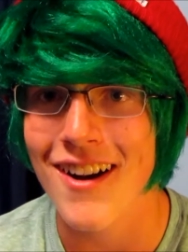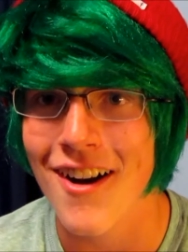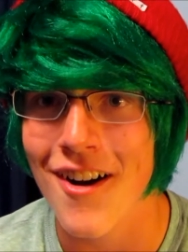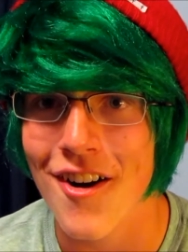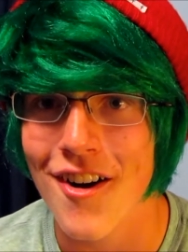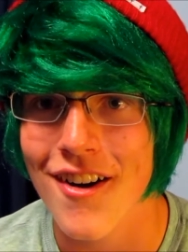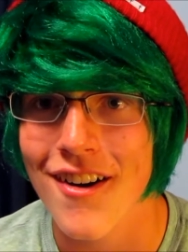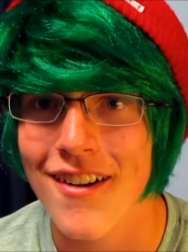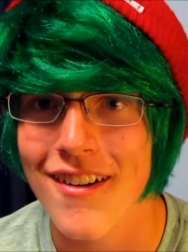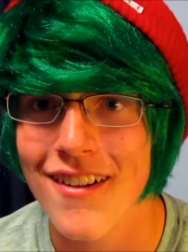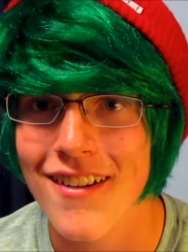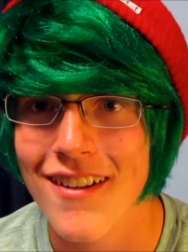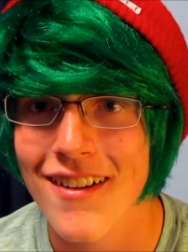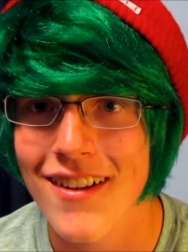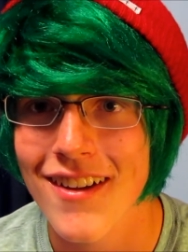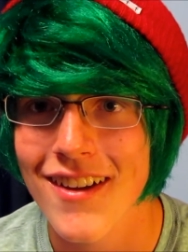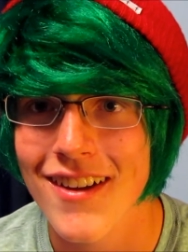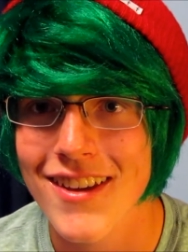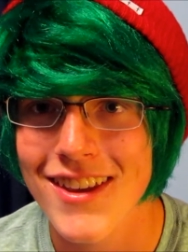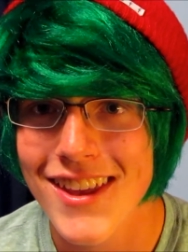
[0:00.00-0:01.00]
her.
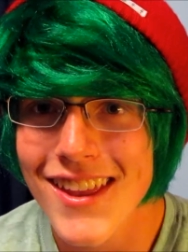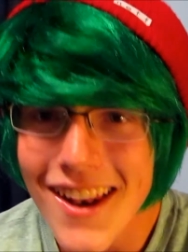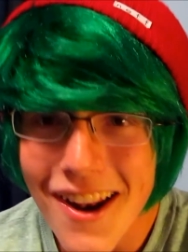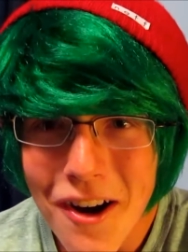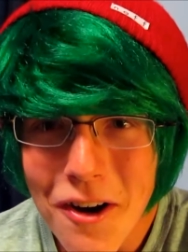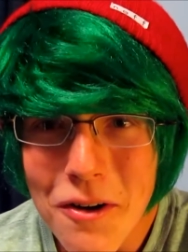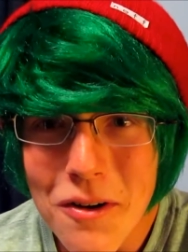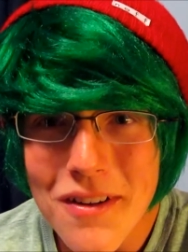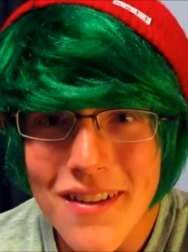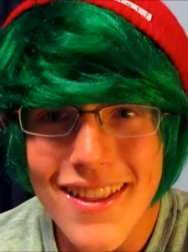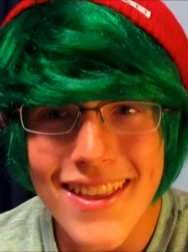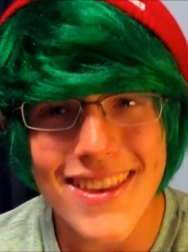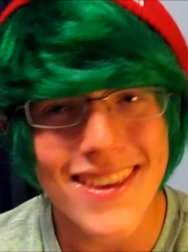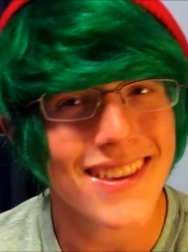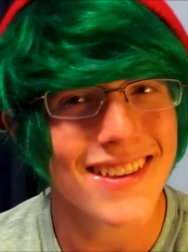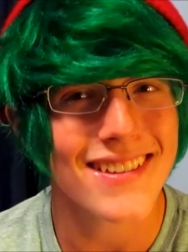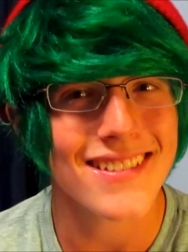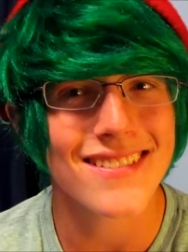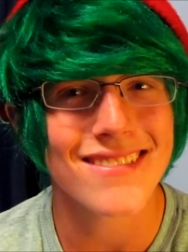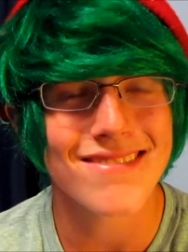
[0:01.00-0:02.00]
You know?
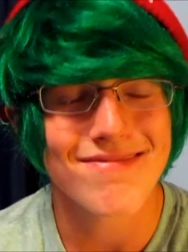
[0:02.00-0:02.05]
Like,